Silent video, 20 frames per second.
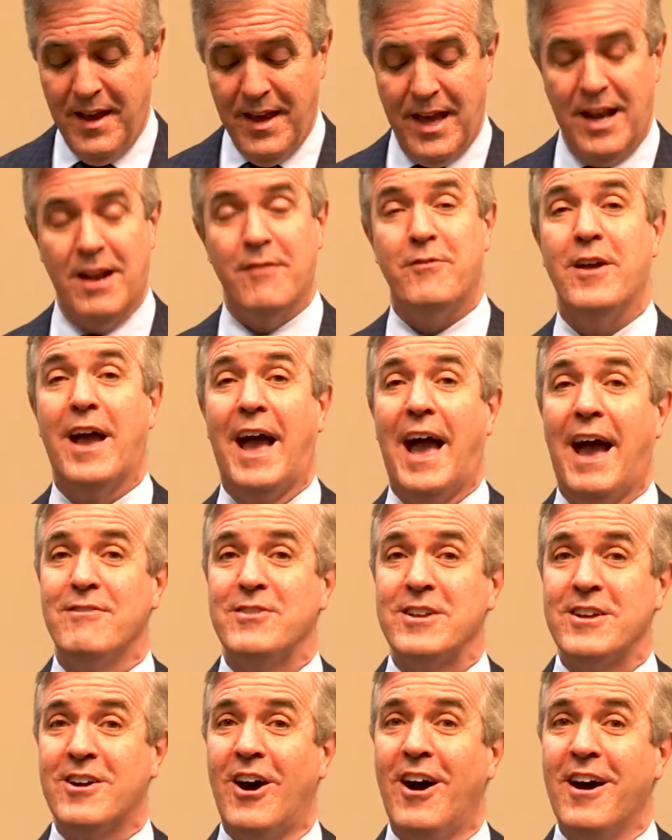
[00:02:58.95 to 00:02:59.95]
And if you
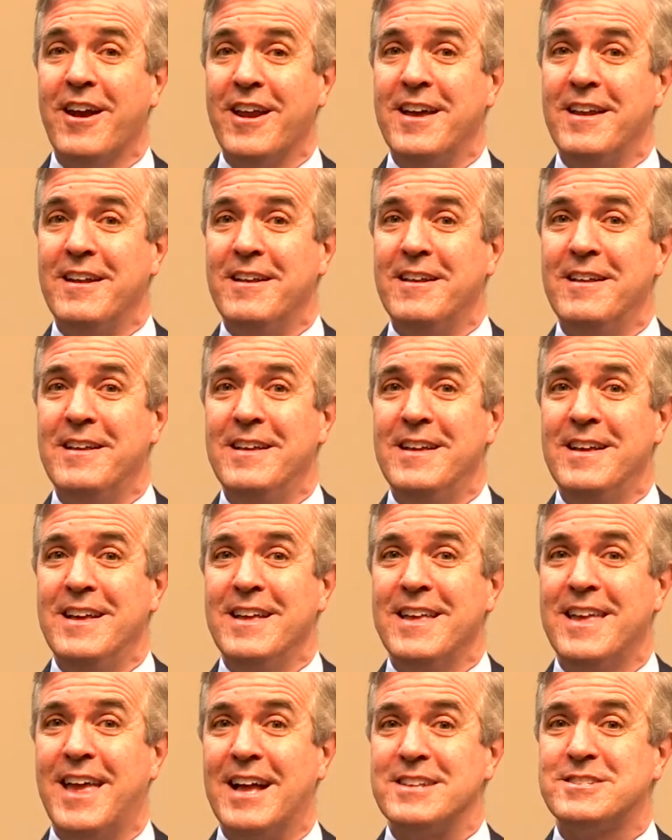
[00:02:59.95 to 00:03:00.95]
haven't caught it,
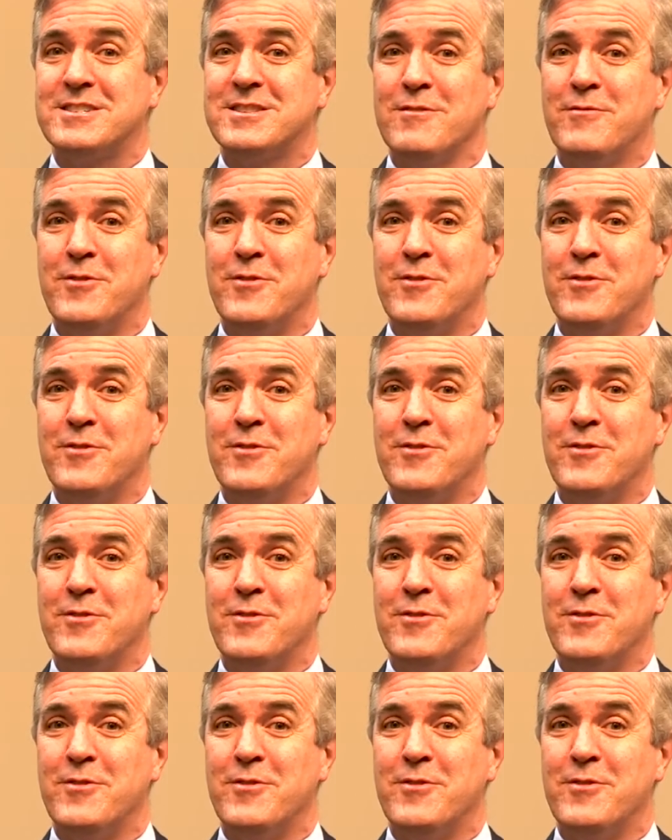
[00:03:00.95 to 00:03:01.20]
catch the